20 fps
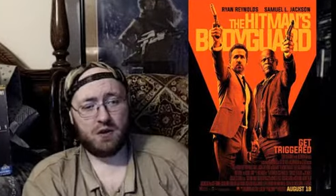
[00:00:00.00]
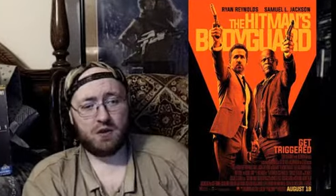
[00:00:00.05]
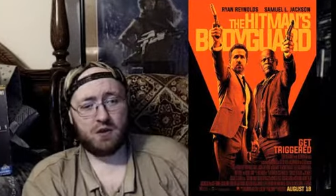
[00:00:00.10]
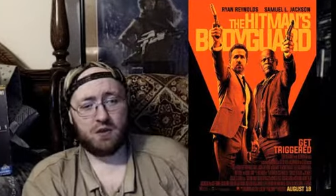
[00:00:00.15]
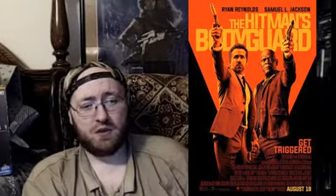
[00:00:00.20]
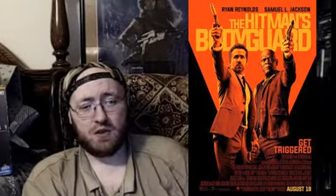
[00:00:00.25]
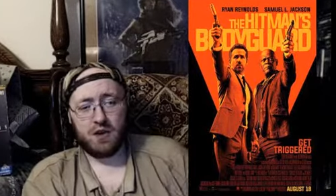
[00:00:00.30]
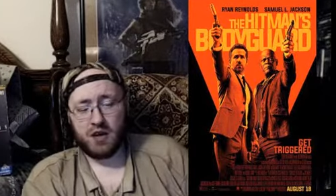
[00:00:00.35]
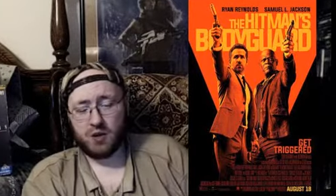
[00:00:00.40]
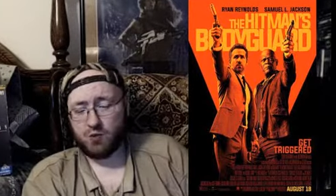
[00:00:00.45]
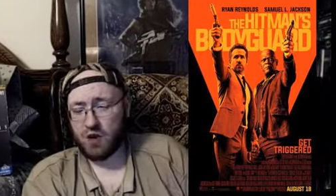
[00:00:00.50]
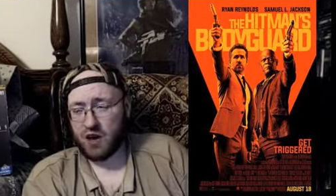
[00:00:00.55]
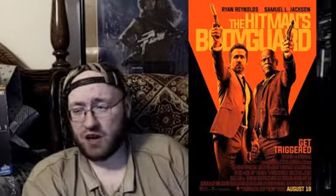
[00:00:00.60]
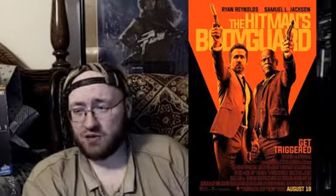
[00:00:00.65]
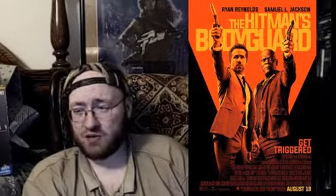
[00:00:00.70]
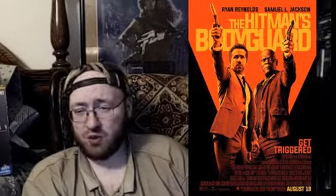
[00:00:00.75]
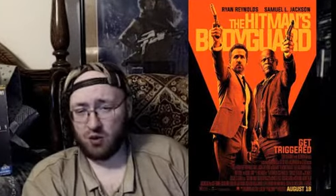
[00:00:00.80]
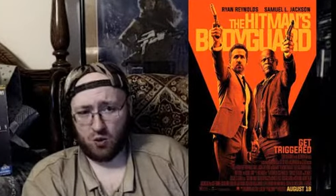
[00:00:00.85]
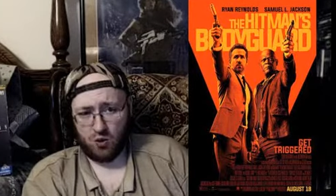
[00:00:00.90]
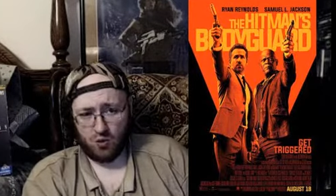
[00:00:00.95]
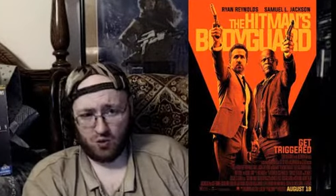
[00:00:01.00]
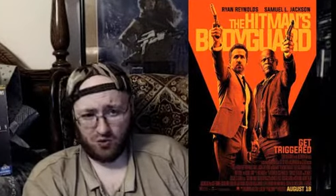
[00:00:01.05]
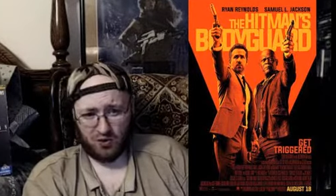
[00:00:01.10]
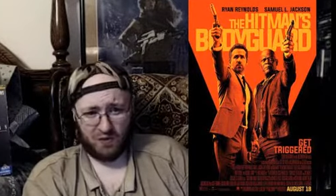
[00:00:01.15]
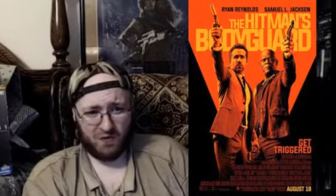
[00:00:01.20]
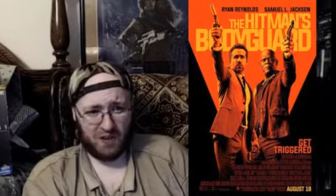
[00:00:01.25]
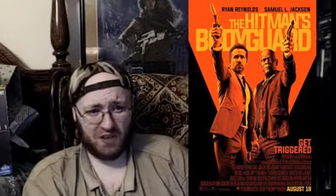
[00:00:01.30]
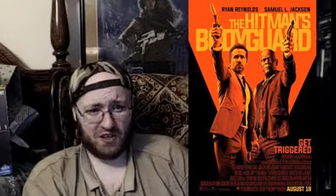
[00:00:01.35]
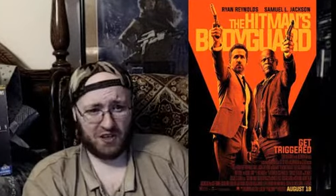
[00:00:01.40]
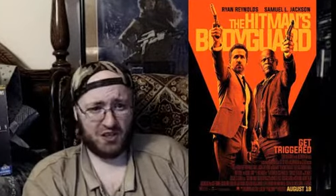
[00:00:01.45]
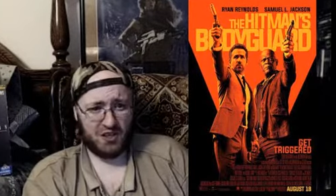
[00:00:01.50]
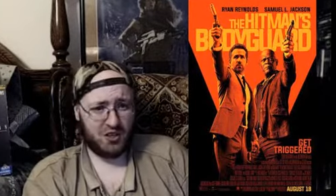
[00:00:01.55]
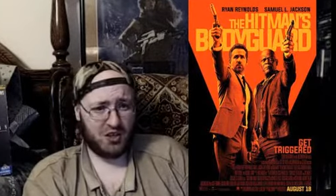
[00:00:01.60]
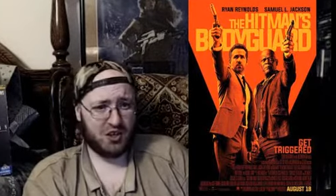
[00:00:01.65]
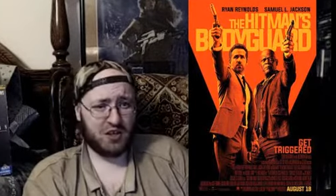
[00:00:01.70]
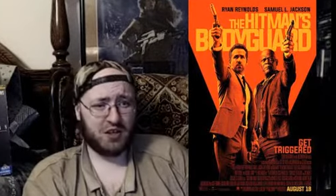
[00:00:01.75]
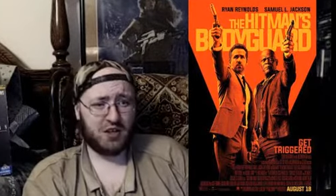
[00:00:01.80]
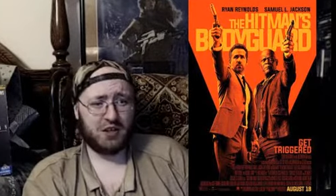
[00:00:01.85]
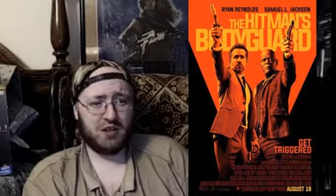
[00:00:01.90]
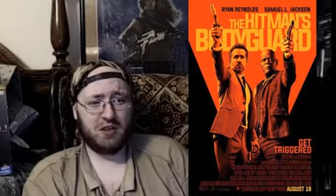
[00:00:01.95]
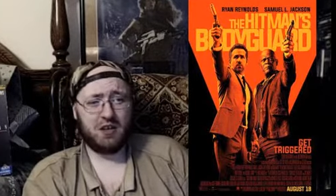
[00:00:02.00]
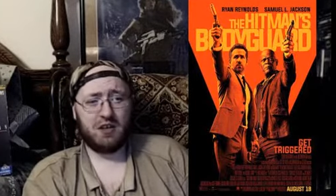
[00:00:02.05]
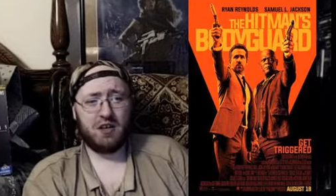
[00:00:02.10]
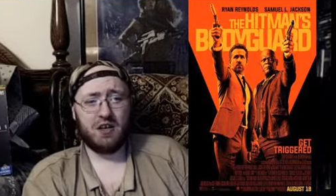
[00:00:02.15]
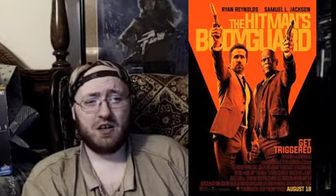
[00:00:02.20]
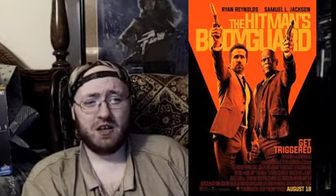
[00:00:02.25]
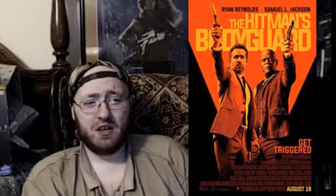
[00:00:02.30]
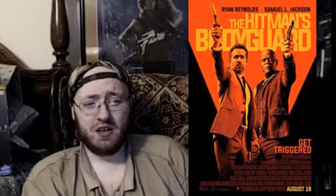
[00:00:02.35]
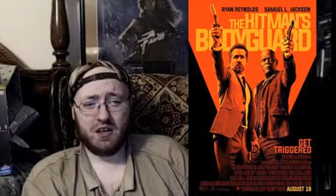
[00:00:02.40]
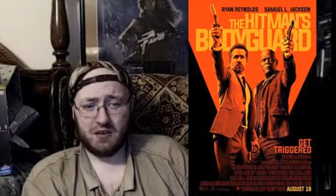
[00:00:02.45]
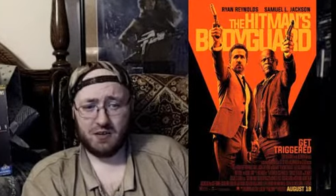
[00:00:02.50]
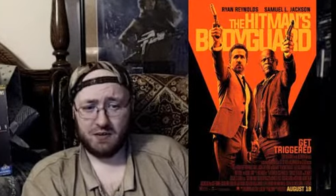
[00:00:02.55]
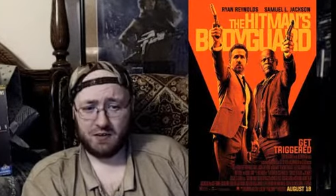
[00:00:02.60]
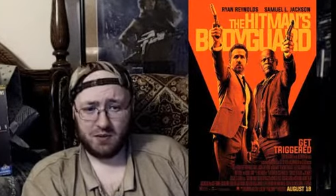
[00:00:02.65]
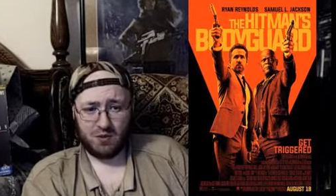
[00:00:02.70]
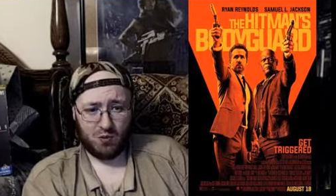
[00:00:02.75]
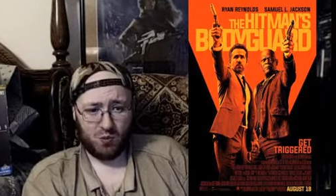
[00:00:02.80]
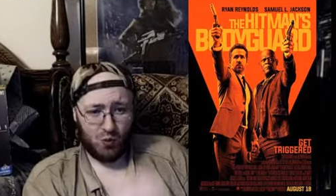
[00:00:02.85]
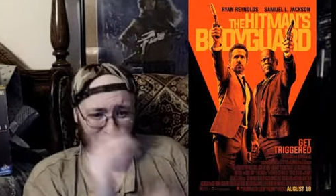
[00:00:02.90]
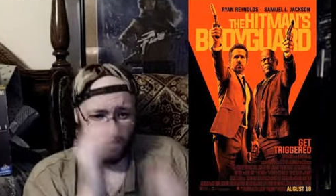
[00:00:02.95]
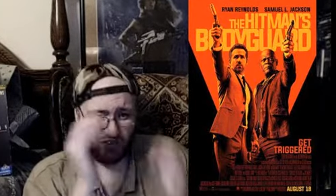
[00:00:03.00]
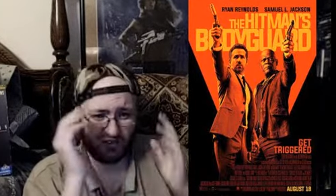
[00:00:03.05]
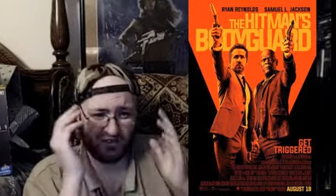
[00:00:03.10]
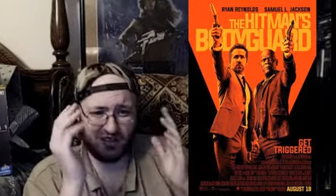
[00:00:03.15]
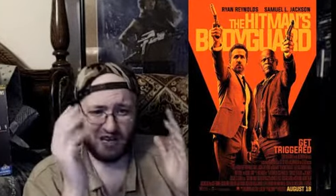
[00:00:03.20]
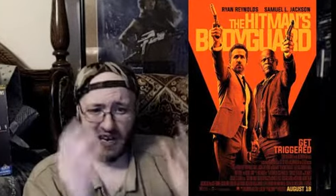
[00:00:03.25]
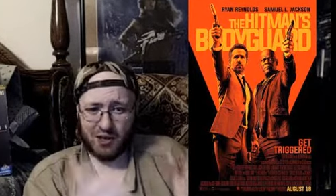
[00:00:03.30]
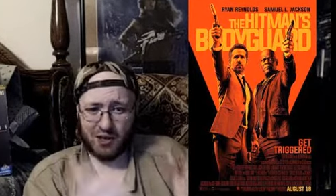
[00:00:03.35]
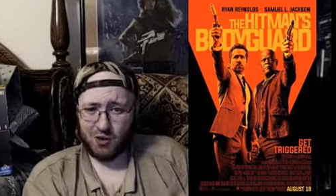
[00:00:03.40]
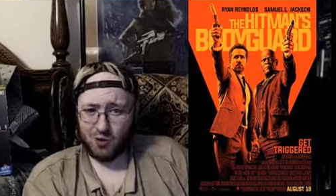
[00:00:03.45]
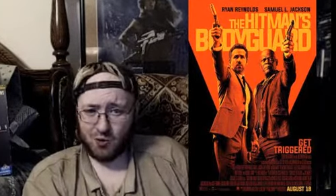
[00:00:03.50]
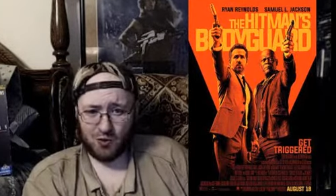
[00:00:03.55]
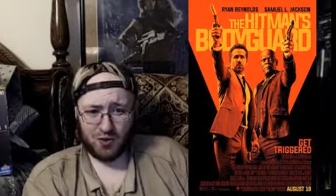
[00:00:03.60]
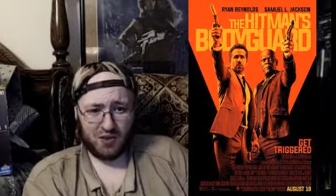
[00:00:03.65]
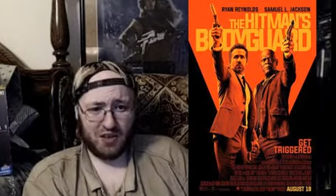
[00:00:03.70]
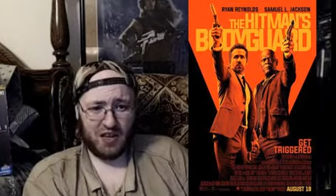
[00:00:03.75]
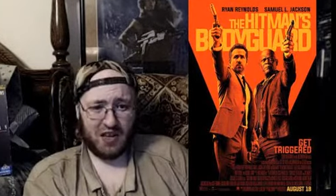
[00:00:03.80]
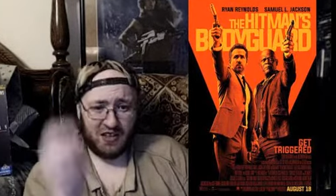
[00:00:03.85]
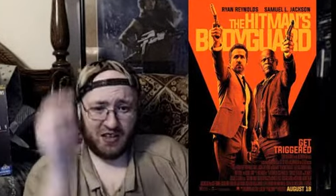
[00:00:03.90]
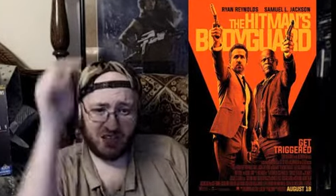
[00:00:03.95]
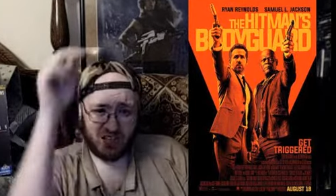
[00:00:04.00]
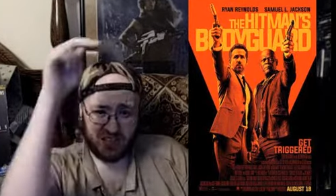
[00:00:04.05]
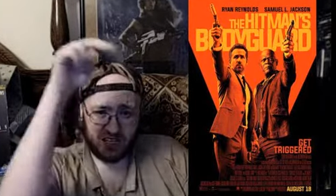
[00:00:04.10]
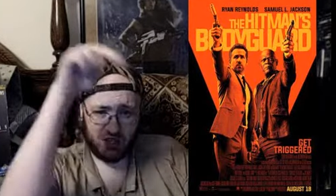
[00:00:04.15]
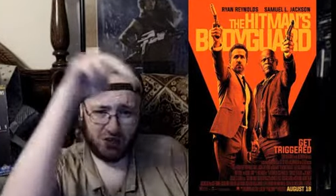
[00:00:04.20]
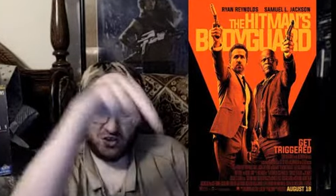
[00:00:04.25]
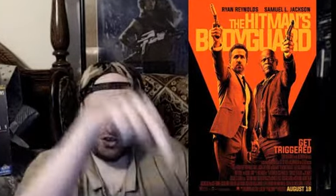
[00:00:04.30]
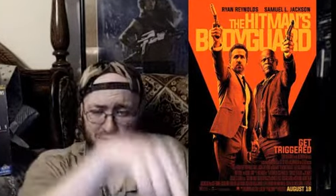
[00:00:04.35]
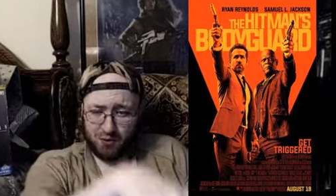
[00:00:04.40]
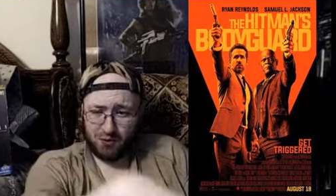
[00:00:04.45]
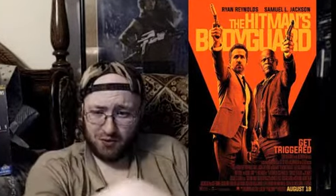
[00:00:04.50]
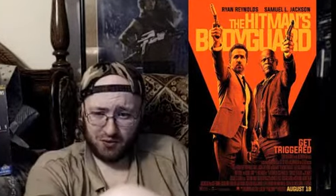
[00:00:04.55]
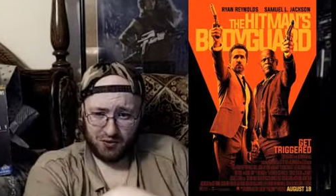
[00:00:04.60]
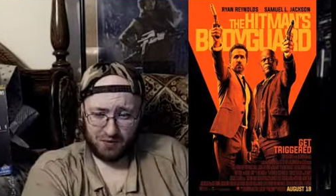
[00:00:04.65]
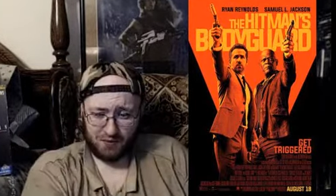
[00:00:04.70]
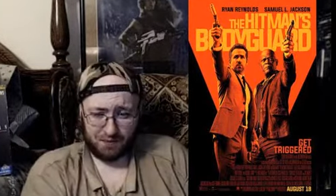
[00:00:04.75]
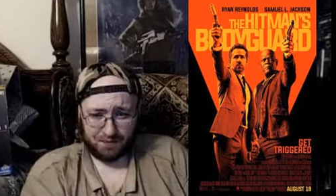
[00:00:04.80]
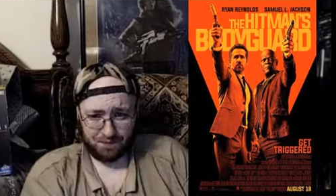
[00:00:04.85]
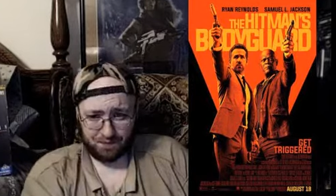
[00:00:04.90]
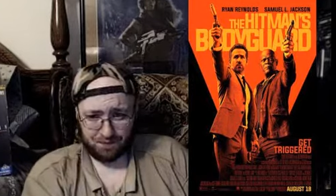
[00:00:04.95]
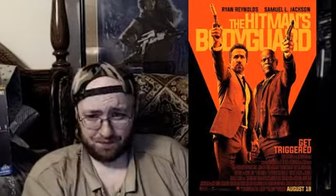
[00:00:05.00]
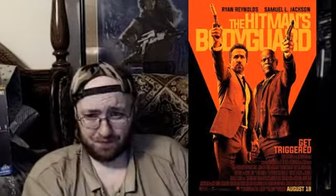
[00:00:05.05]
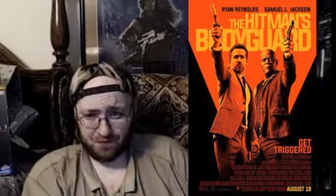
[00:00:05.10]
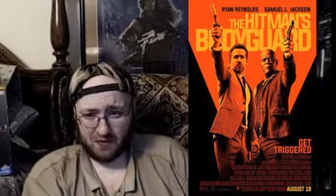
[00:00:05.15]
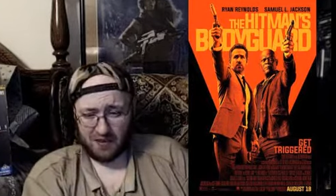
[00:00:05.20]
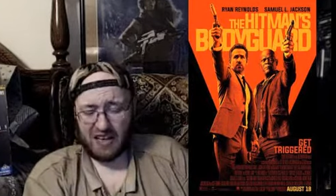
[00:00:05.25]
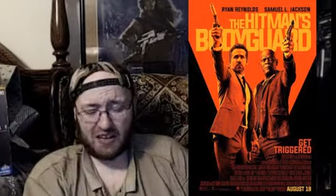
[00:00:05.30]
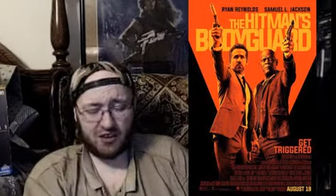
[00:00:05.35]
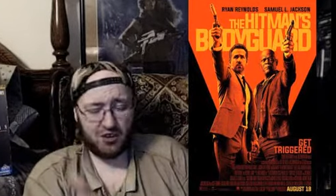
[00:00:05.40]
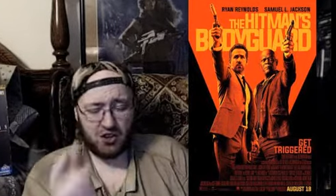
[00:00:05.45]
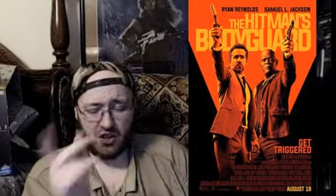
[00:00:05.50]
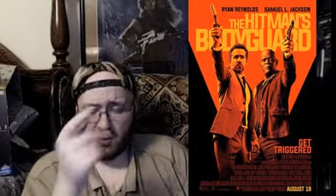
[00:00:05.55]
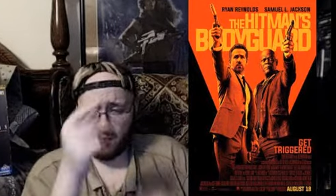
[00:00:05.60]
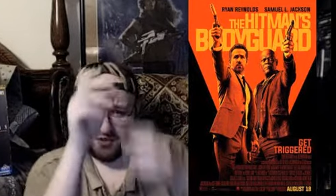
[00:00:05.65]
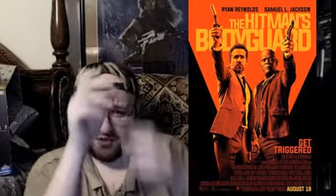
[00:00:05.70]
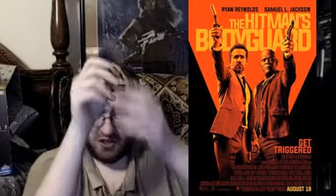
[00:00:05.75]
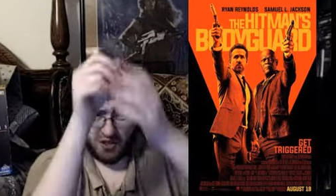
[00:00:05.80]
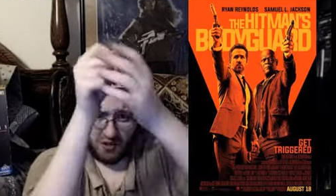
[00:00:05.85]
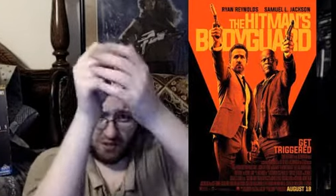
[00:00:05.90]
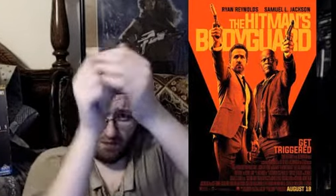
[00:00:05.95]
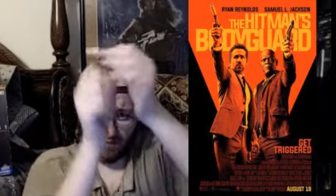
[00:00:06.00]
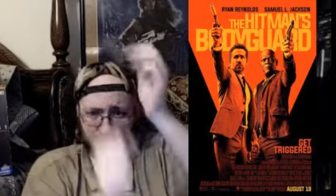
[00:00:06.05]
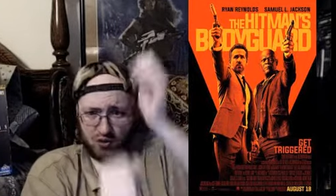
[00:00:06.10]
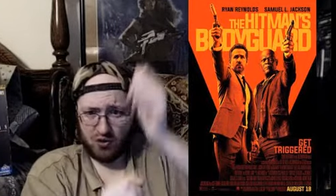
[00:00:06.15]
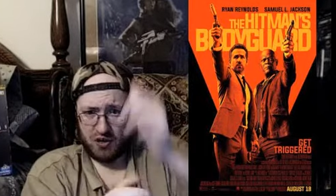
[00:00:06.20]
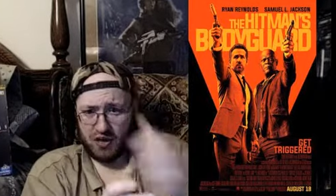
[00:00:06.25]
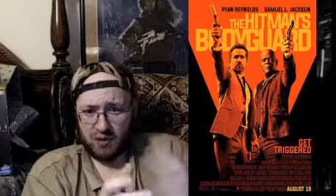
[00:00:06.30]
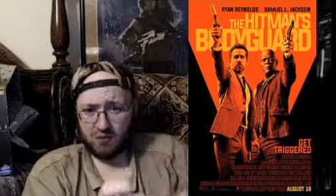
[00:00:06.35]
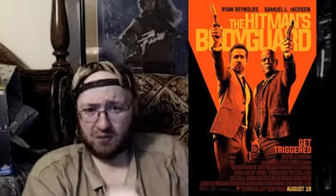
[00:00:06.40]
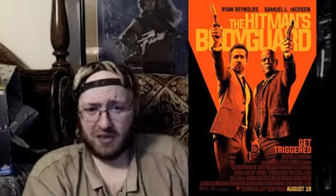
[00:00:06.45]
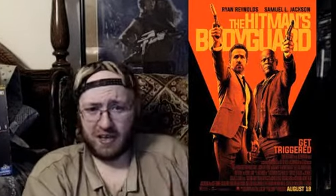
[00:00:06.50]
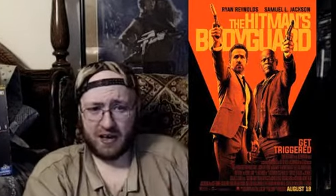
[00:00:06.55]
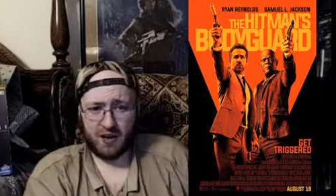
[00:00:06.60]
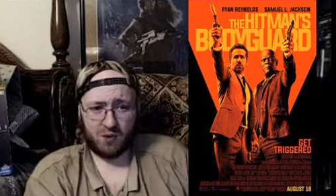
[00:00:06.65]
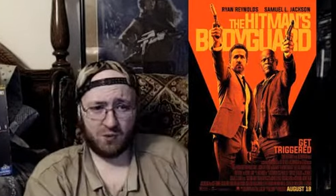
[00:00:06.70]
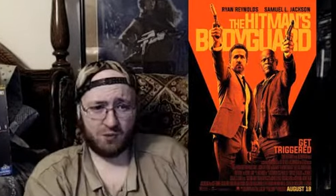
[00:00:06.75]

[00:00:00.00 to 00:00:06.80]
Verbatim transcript: And Ryan's like, holy fucking shit. What's this guy doing? And then he jumps, not jumps, he climbs down.